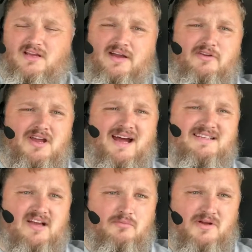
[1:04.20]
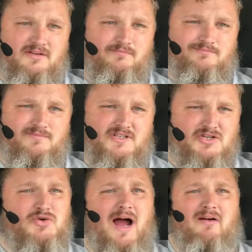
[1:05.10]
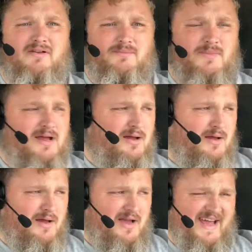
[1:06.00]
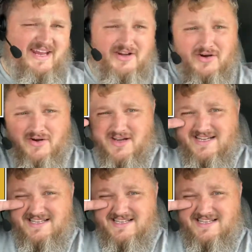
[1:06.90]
have you guys ever been driving in your